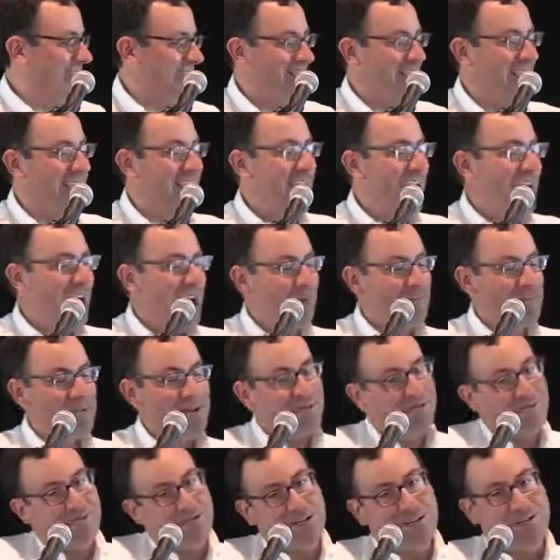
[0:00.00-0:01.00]
this. Um,
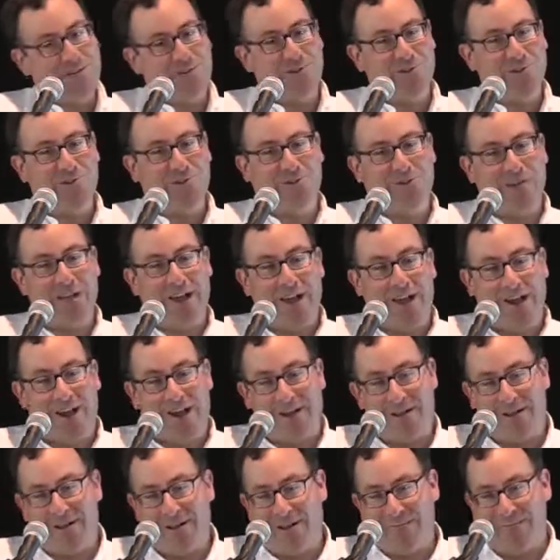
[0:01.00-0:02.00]
and features
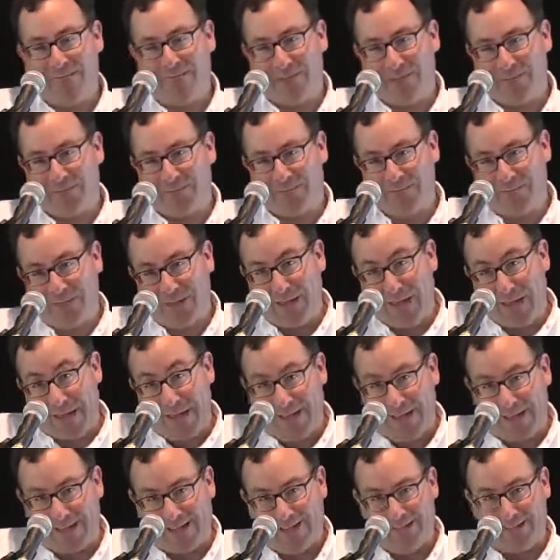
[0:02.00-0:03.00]
are uh, of some
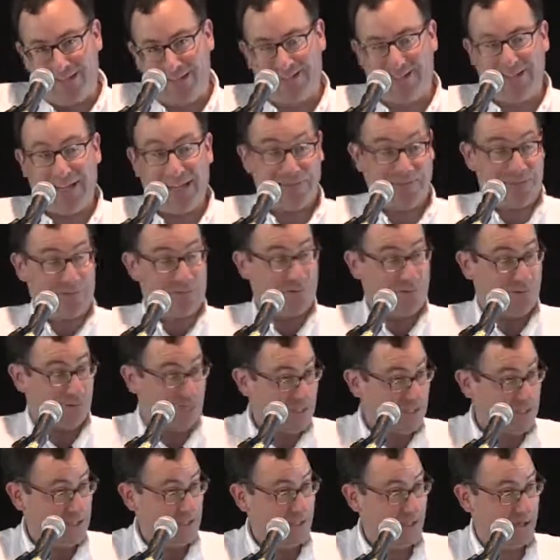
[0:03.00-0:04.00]
kind, textual
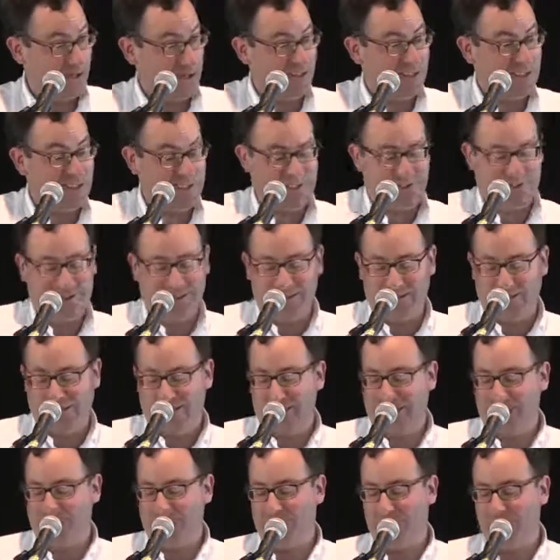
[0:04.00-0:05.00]
features in, in the
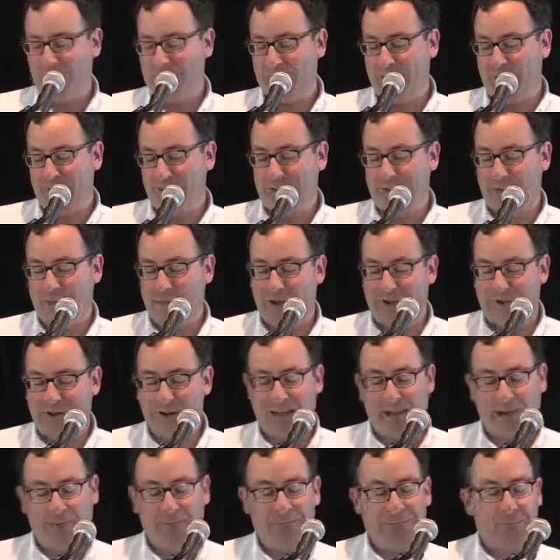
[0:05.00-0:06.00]
case what I'm talking about
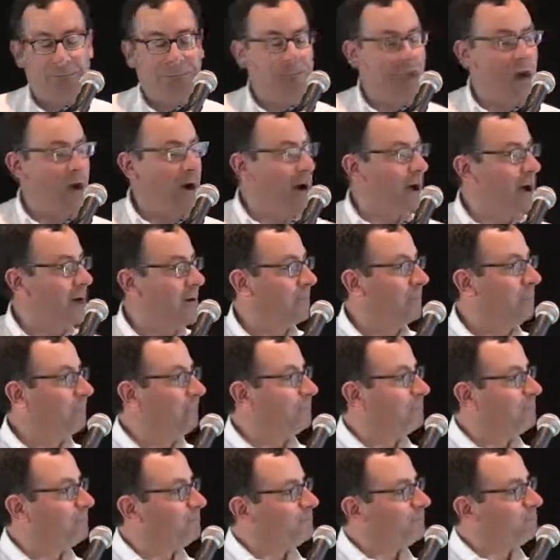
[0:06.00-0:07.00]
now, are
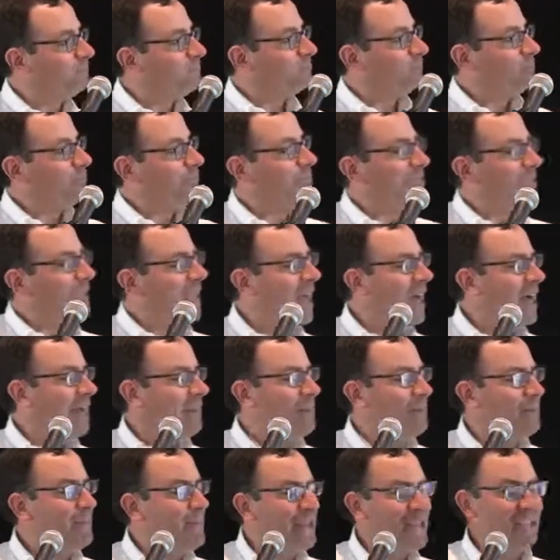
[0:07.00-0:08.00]
uh,
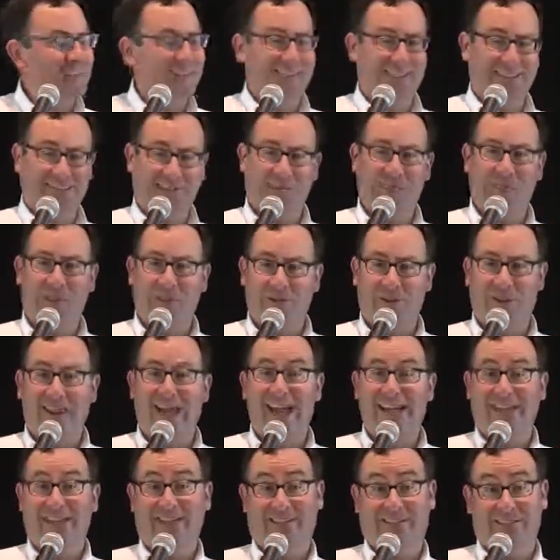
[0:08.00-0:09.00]
the basis for
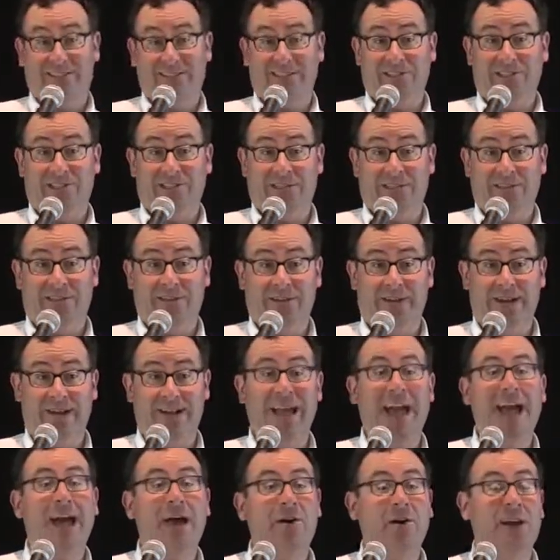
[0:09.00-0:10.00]
that decision, right?
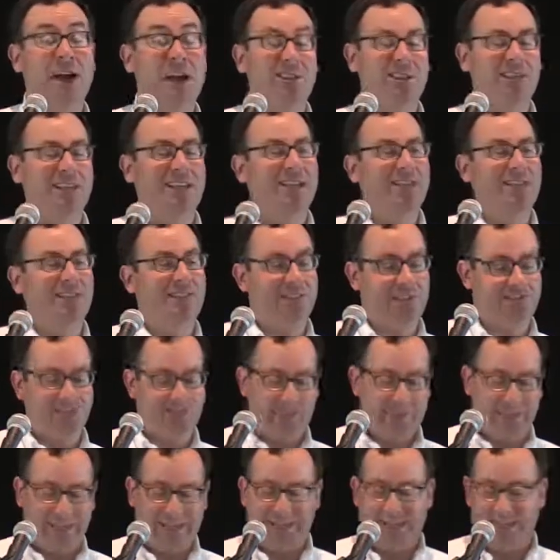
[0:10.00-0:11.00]
How, how is that
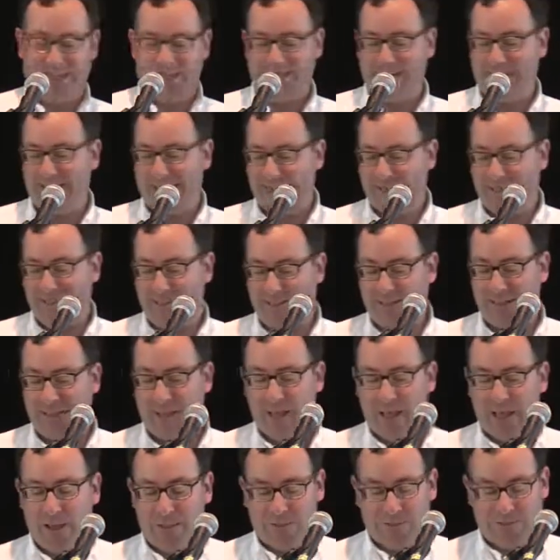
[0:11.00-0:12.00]
decision making taking
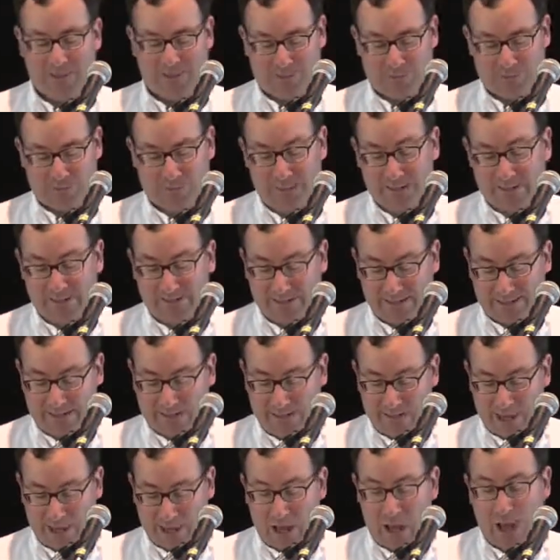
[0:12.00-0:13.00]
place? What is it
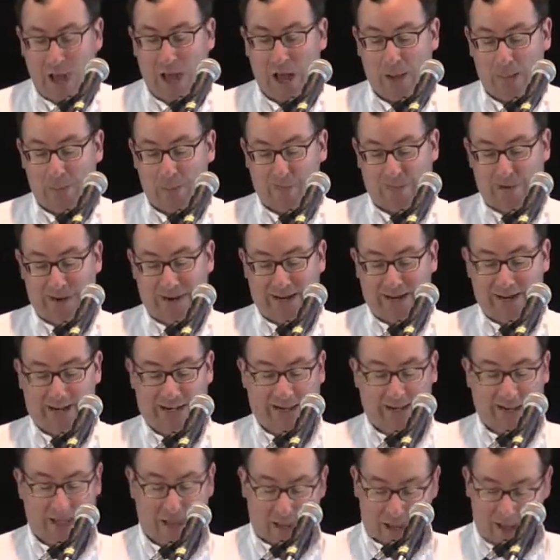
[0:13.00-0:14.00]

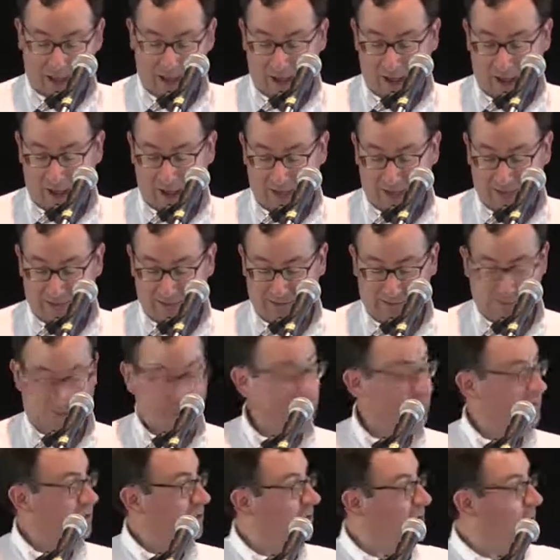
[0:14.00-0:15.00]
operating on? So
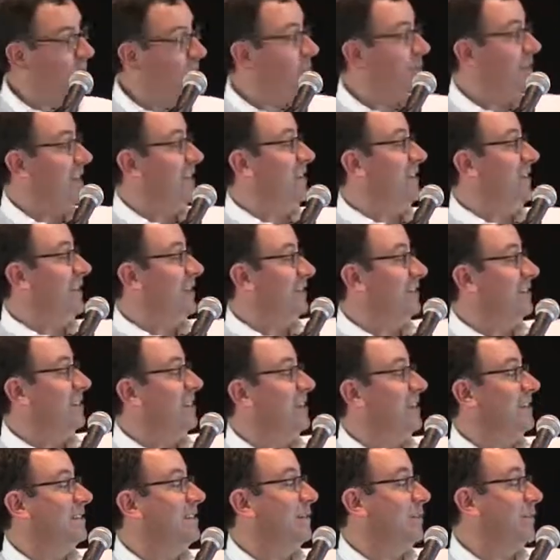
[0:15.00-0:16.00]
those could be things
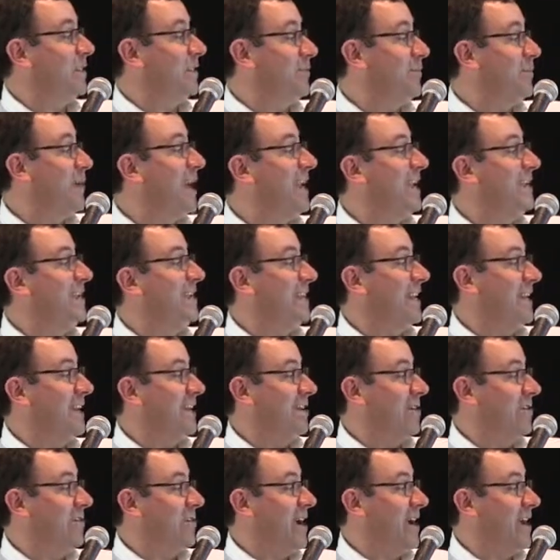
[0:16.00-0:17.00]
like some of this
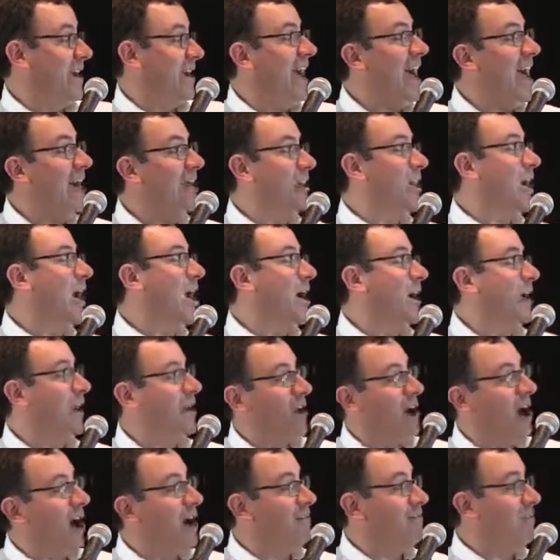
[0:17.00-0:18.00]
metadata, right? How long a
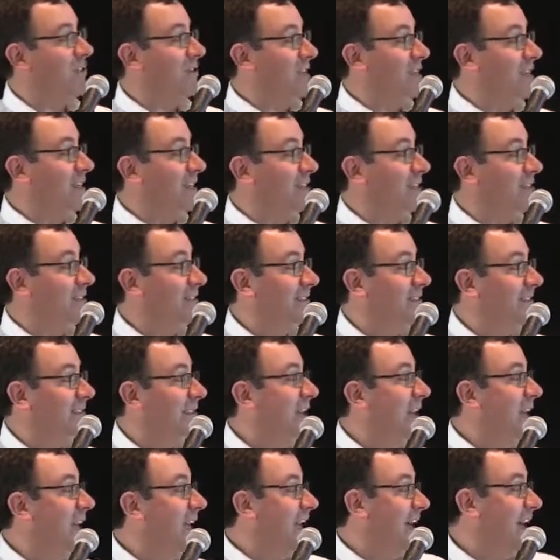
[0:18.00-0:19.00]
novel is,
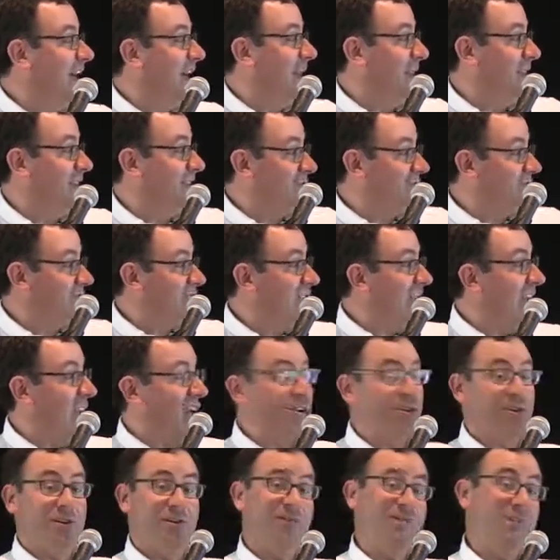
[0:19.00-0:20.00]
uh, the
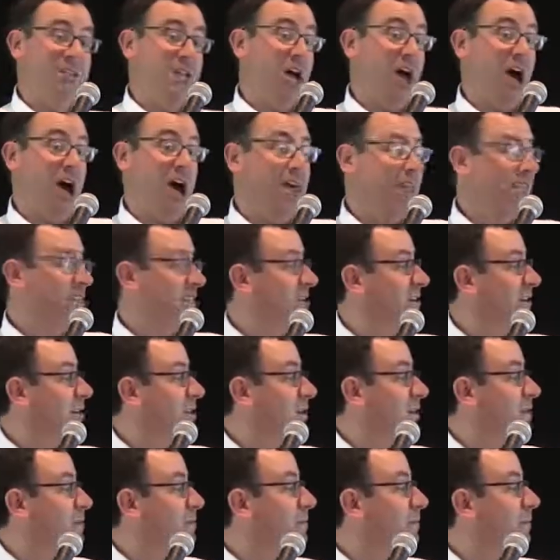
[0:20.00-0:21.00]
gender of the
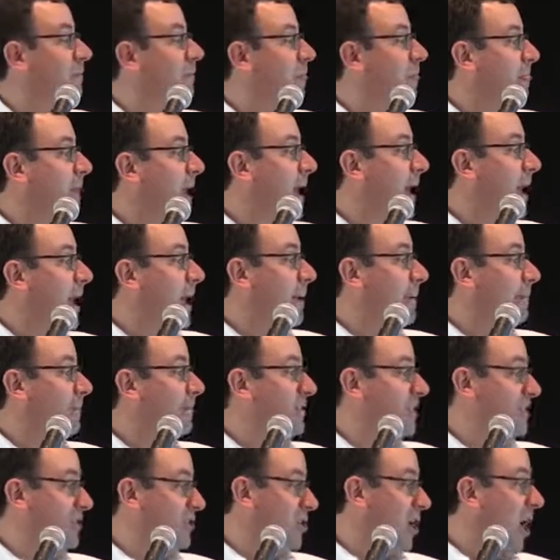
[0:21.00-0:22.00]
author,
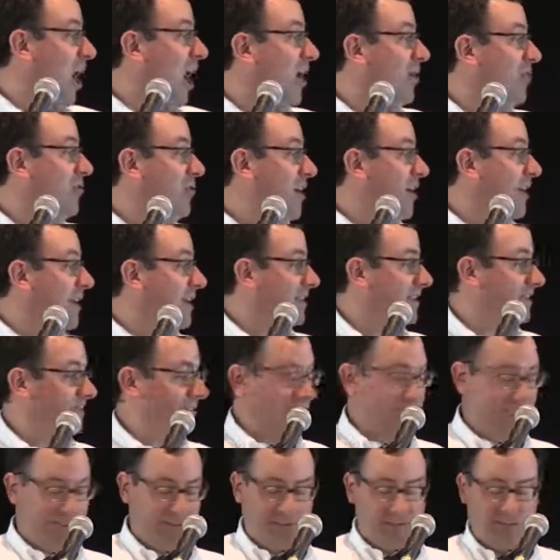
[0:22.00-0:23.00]
um, the genres.
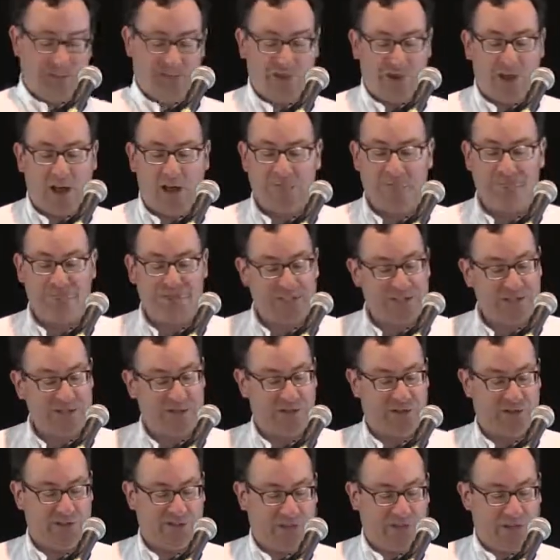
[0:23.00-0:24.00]
these are all
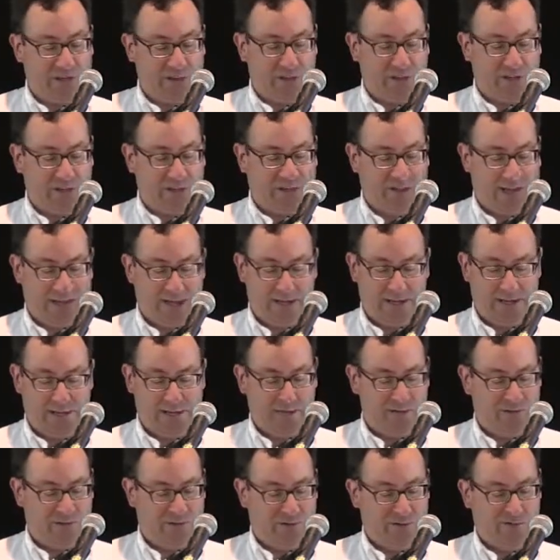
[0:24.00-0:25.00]
features that we can
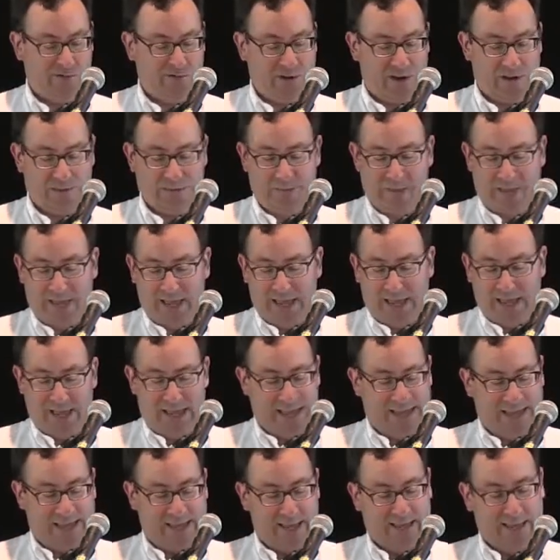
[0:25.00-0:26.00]
choose from
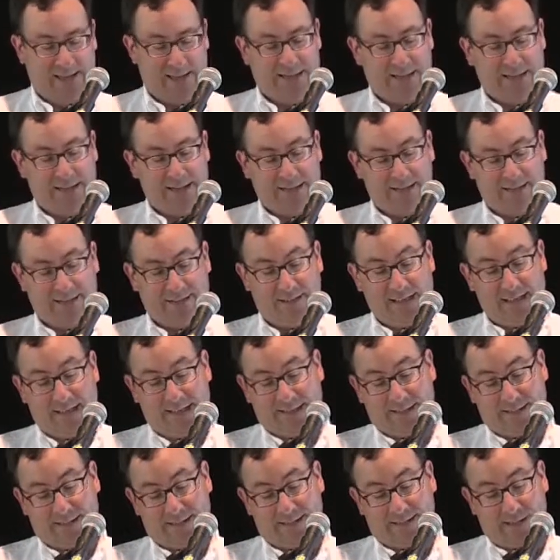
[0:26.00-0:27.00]
and
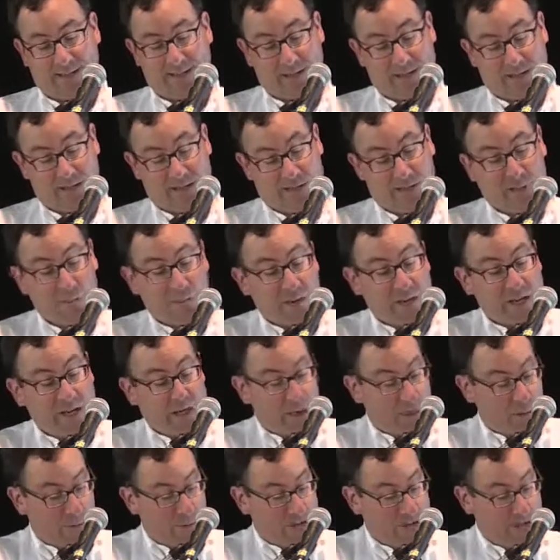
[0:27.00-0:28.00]
select. So when we
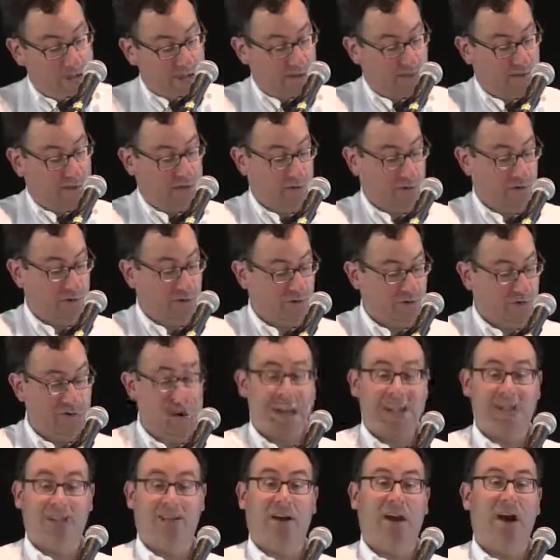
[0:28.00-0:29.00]
go into
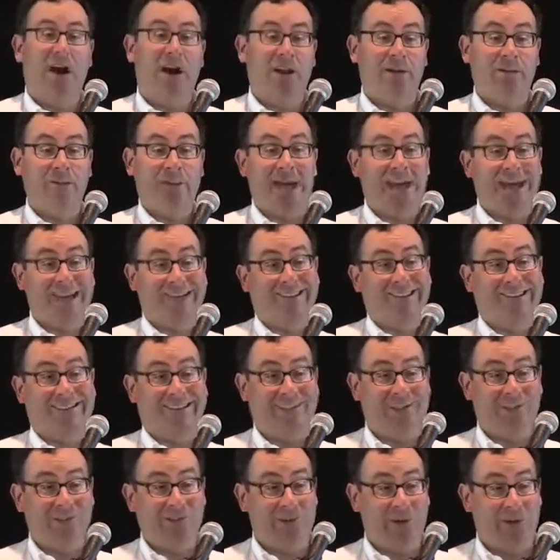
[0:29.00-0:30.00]
trying to
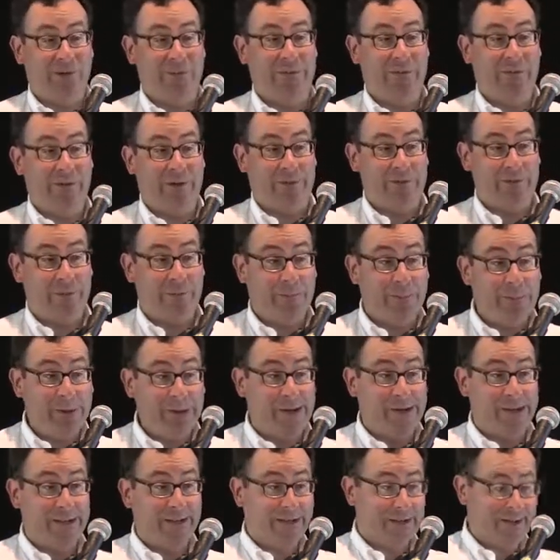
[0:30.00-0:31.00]
automatically determine whether a
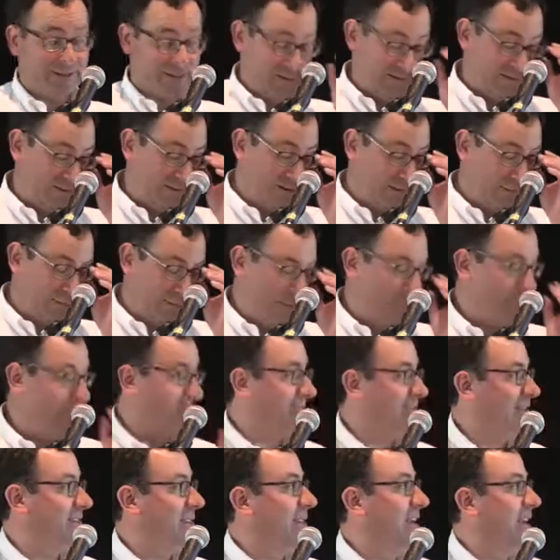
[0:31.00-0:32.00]
book is going to be a
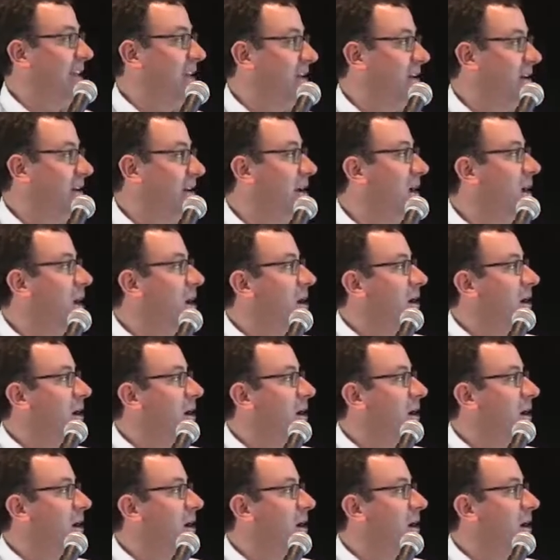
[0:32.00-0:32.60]
bestseller